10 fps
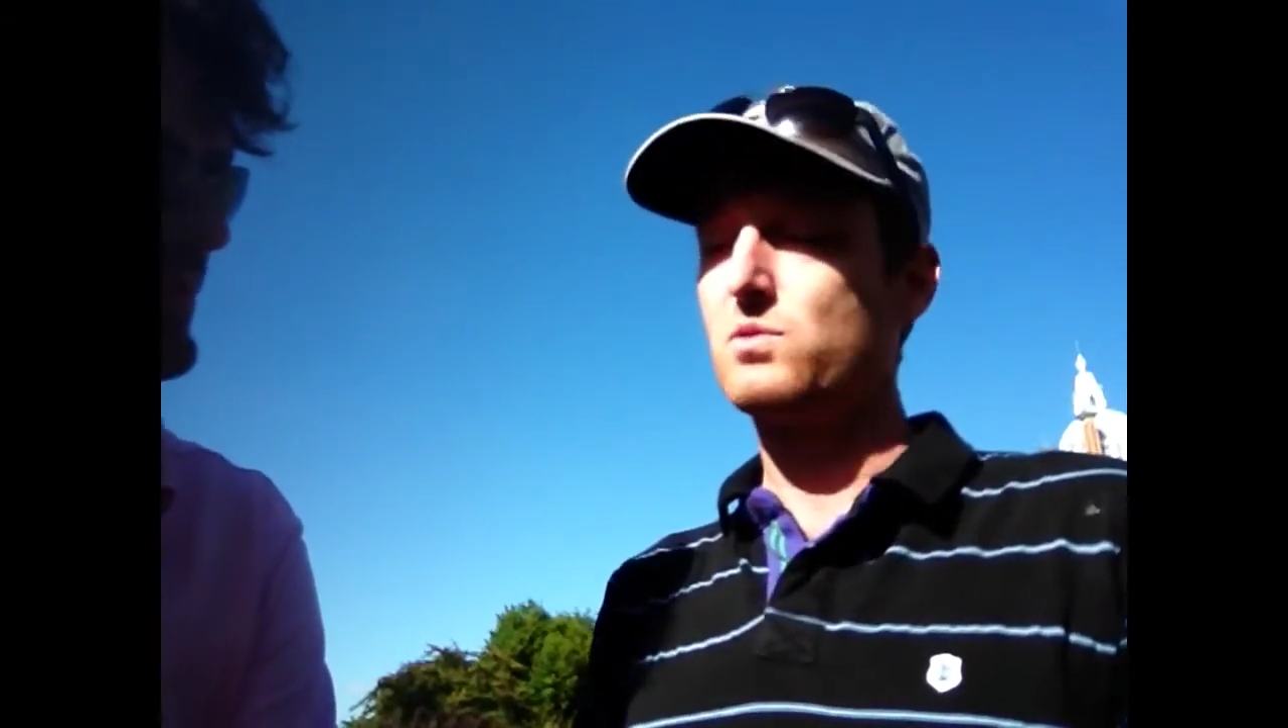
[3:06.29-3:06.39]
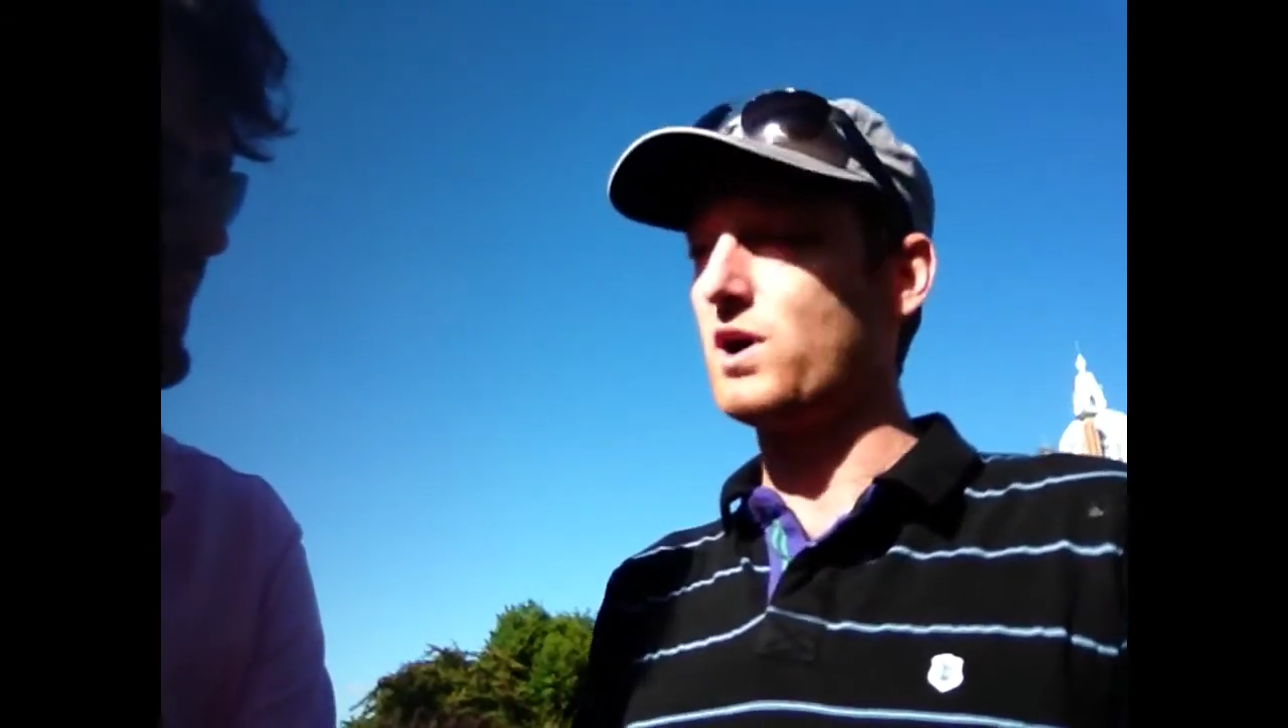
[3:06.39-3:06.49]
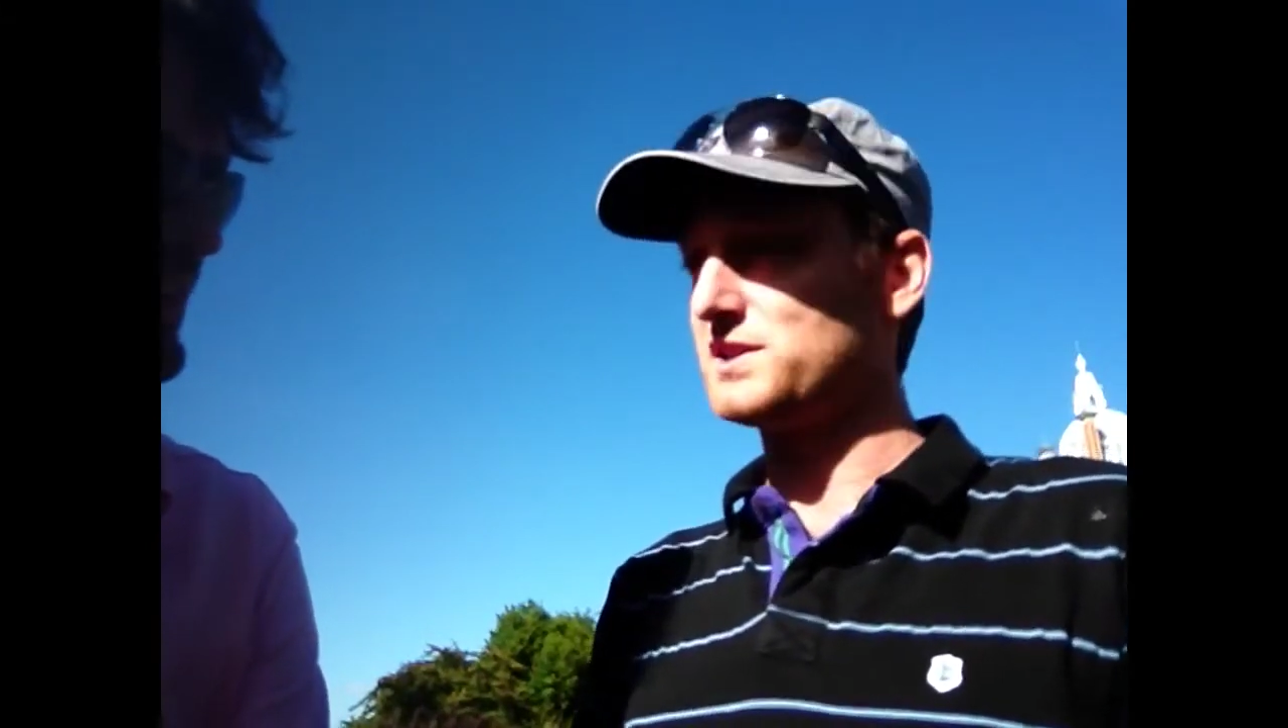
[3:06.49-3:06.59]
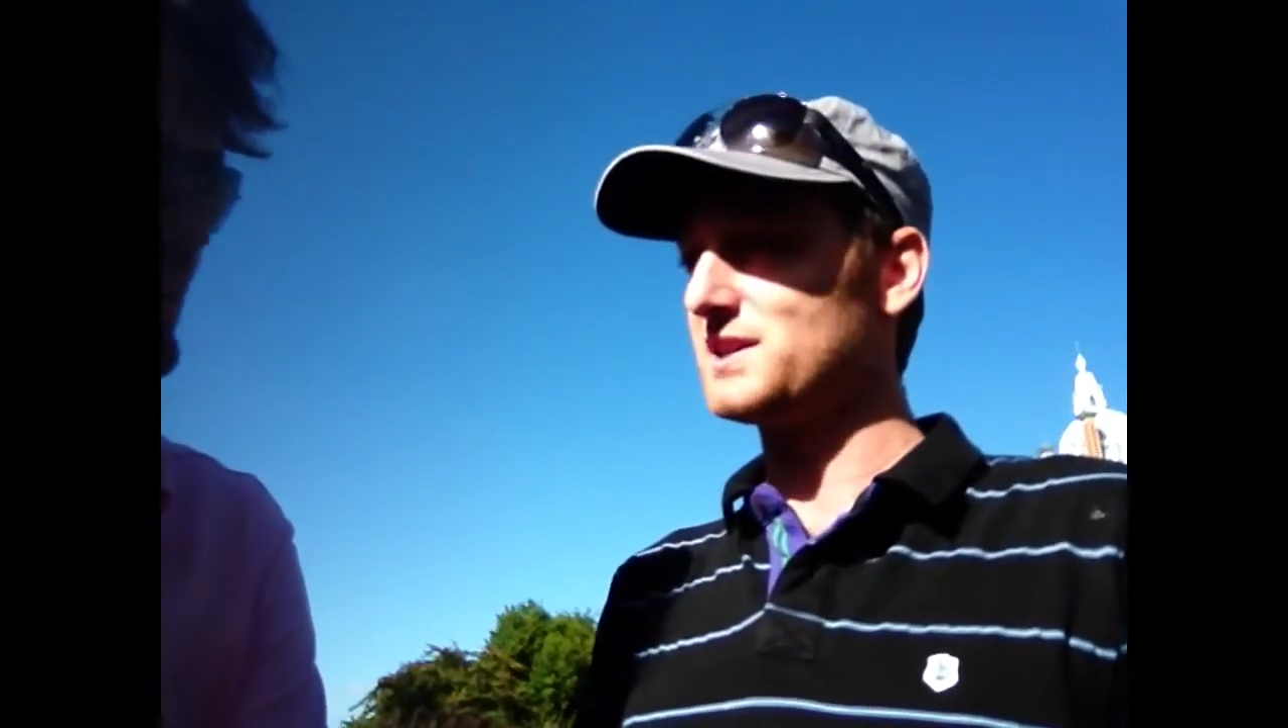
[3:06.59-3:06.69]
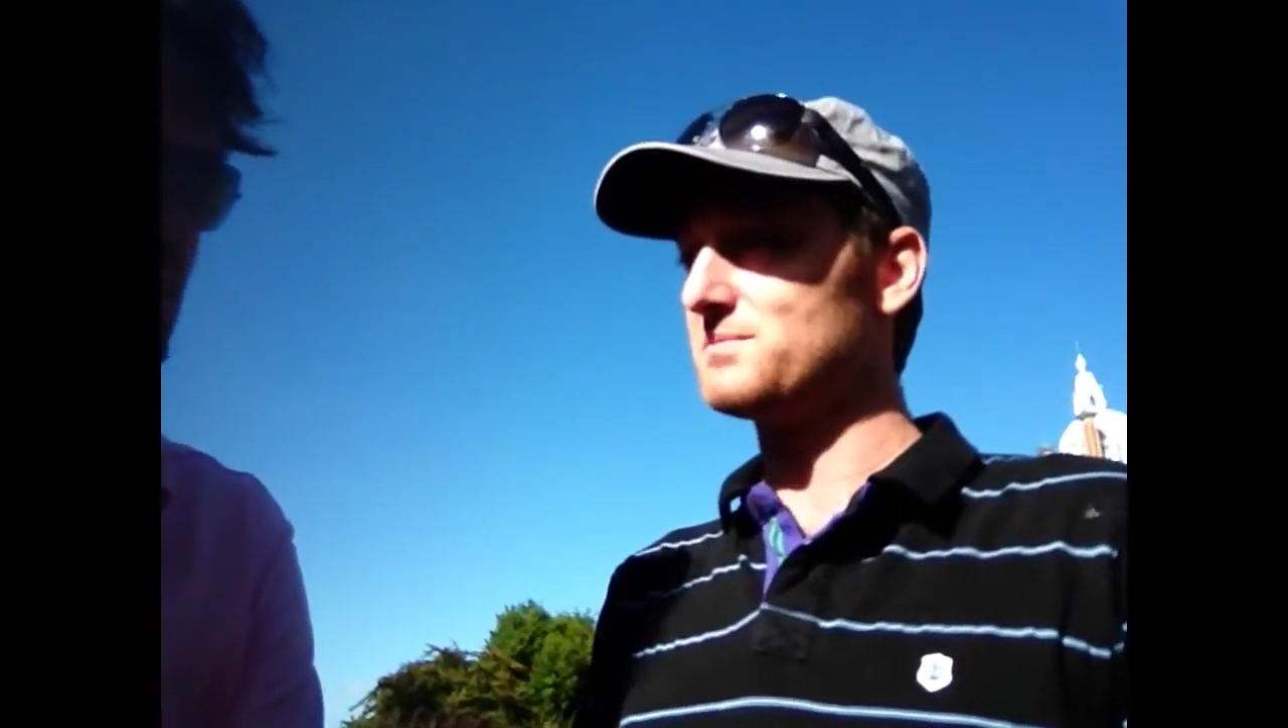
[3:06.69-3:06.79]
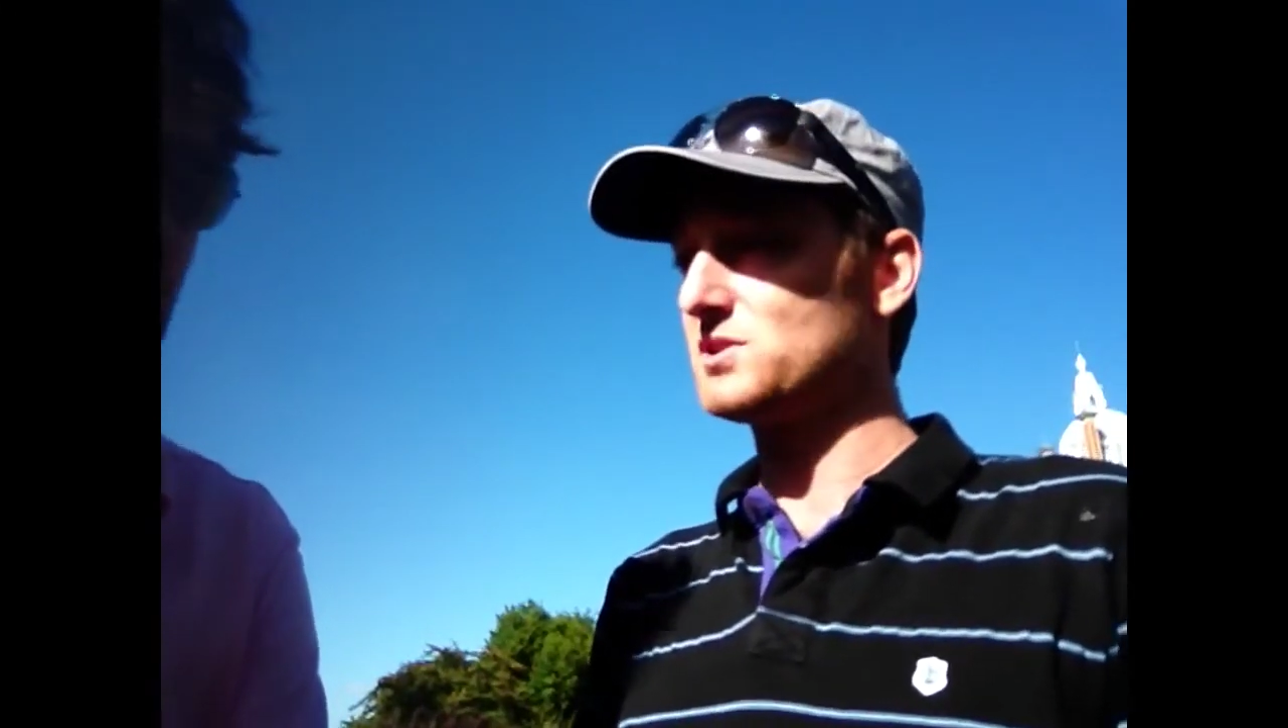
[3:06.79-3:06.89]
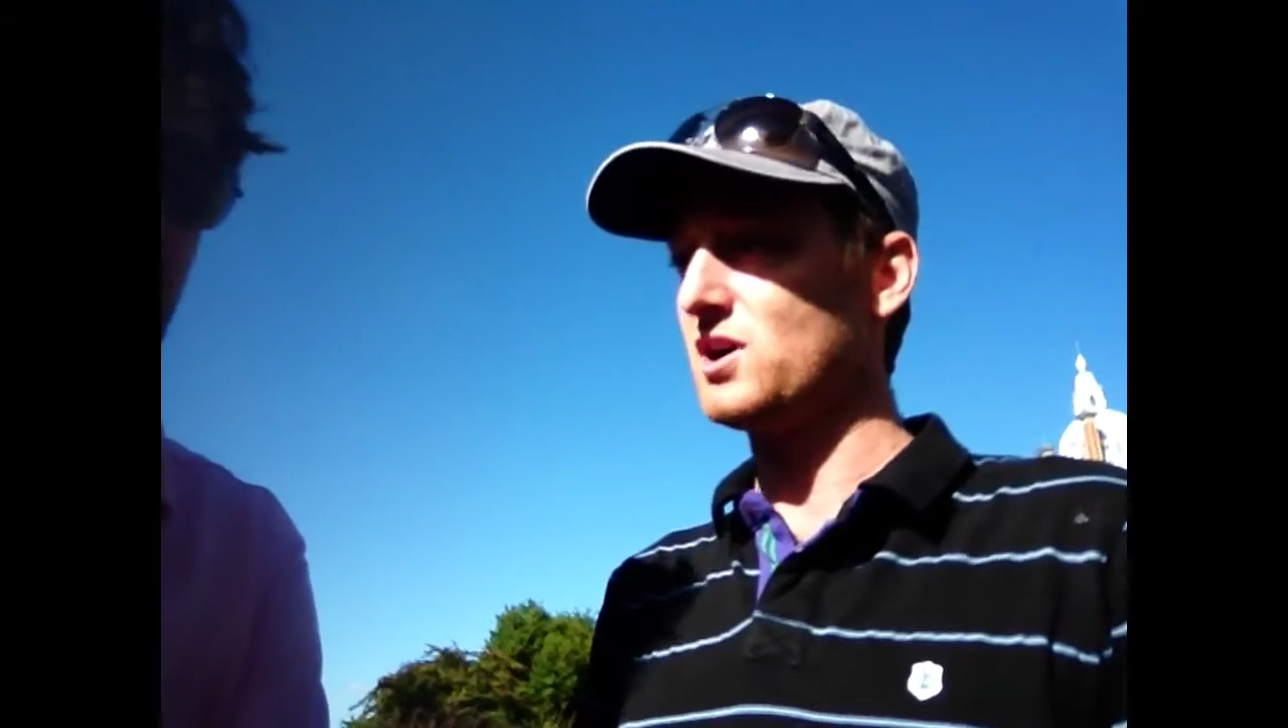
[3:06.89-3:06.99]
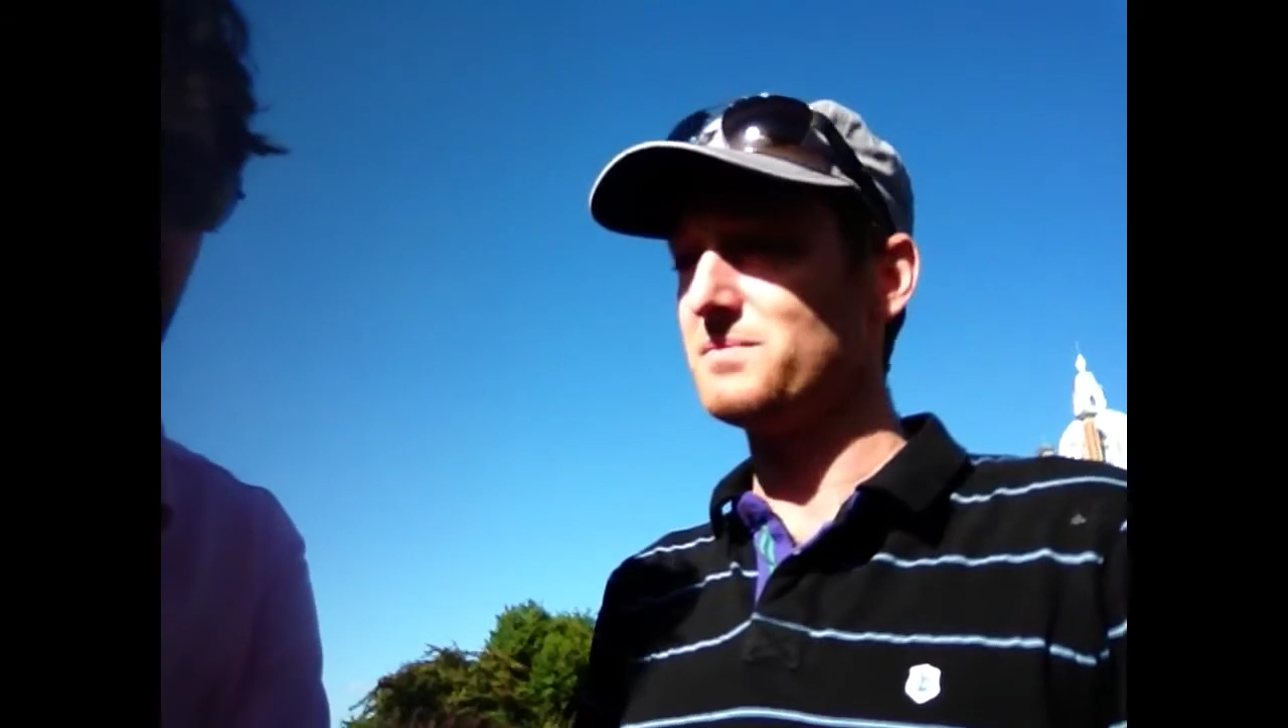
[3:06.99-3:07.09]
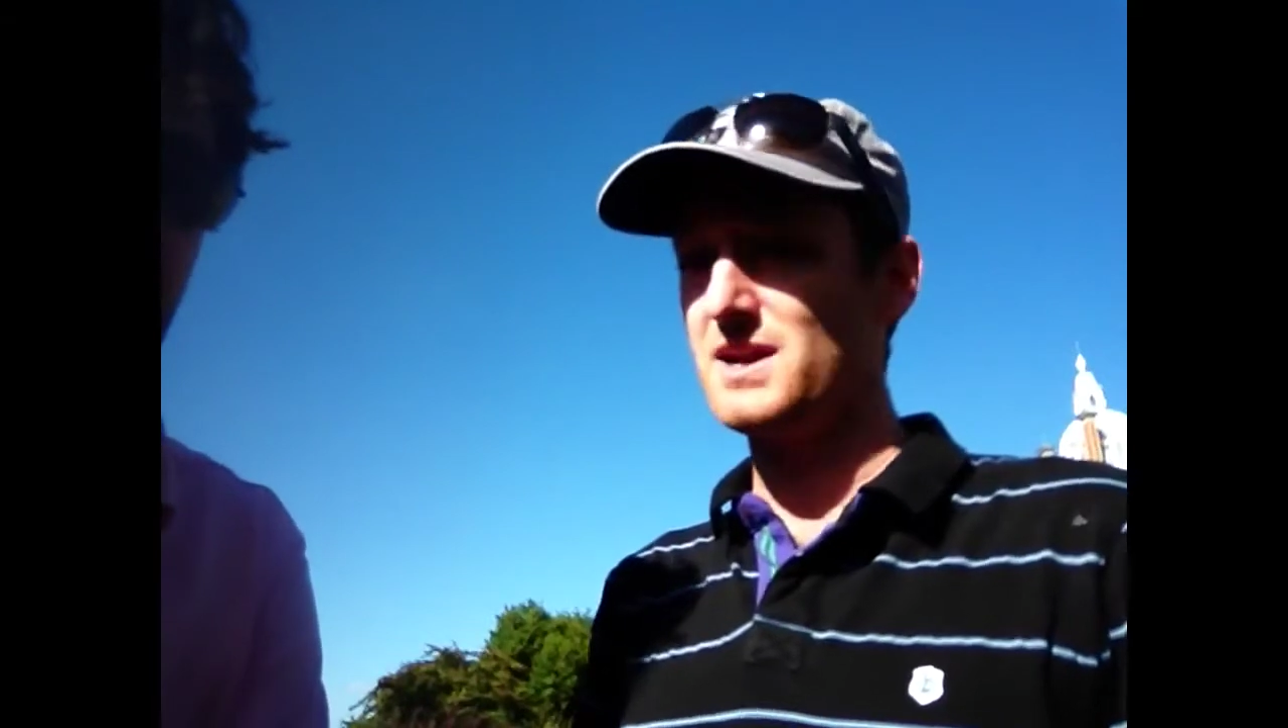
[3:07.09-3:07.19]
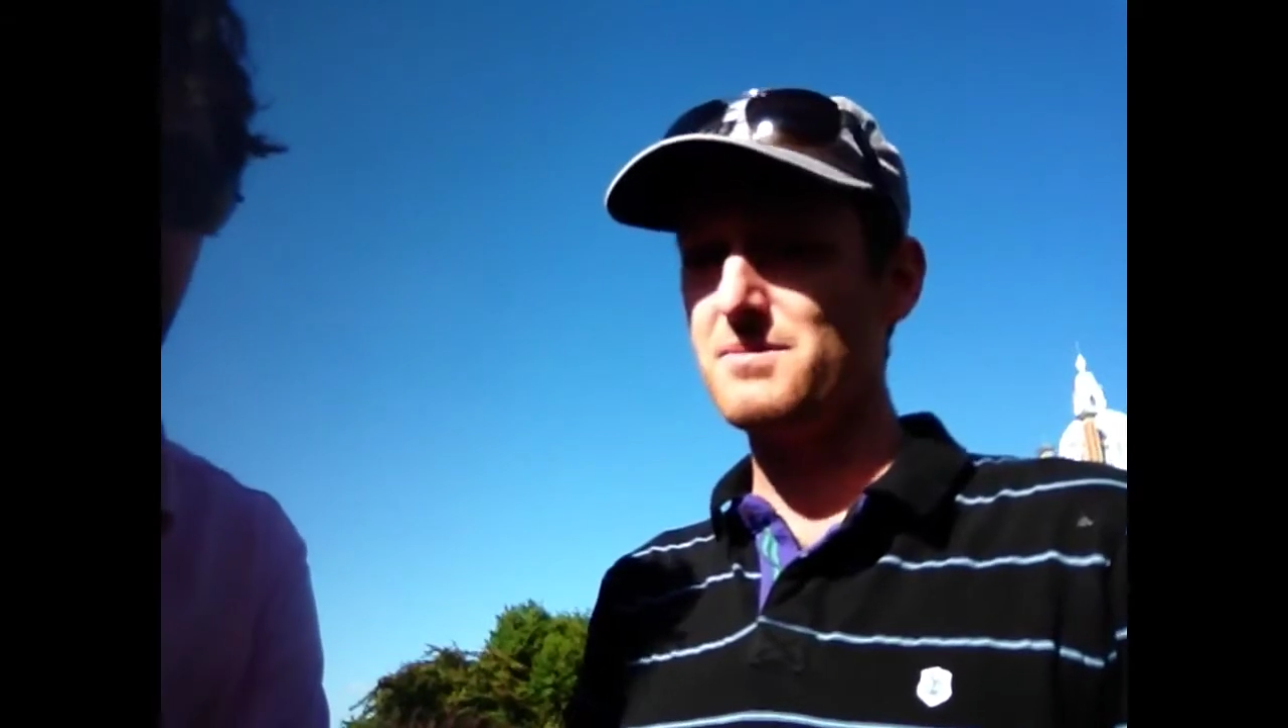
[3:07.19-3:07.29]
For quite some
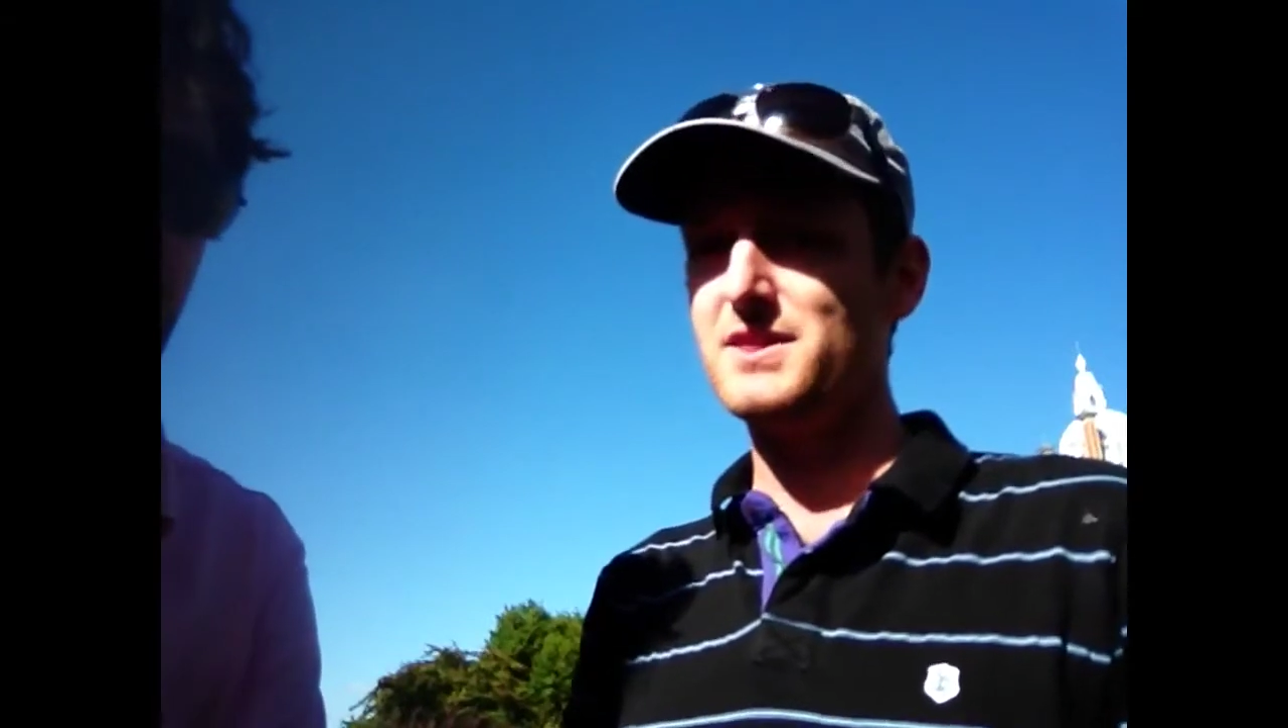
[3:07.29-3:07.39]
time, yeah,